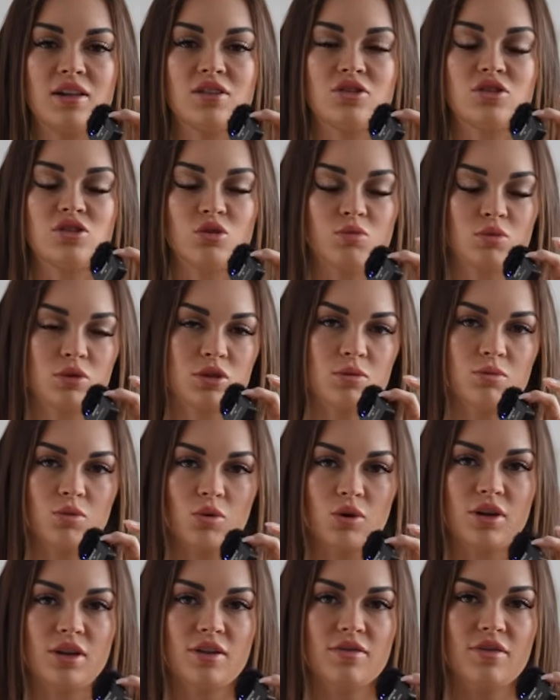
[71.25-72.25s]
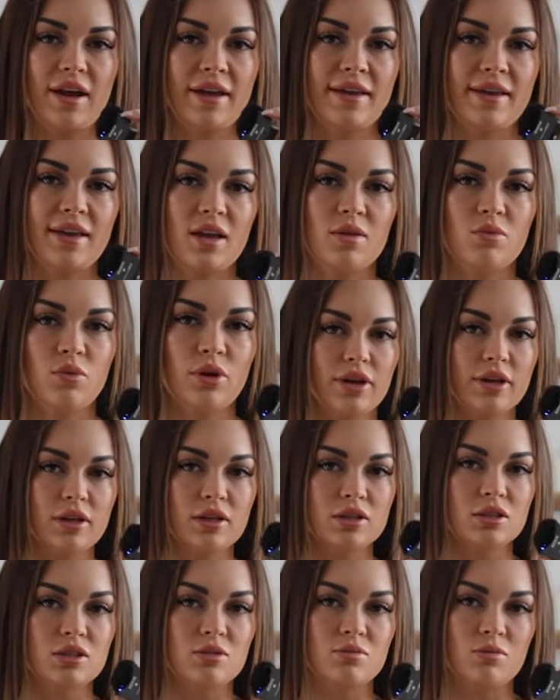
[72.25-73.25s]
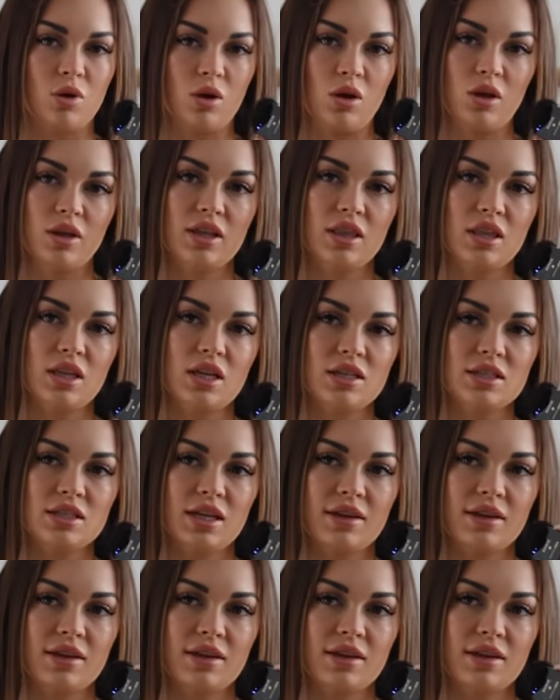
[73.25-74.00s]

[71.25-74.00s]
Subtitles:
It's super supportive. I am wearing a small in this.